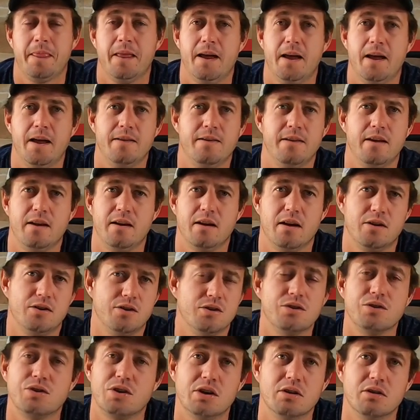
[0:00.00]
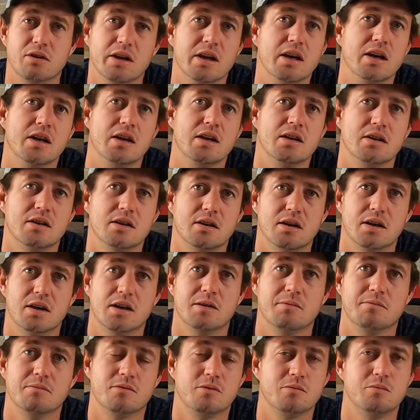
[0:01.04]
and then I don't kill any.
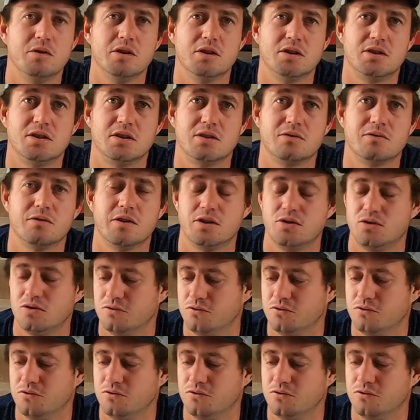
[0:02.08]
Um, for me, it's just fun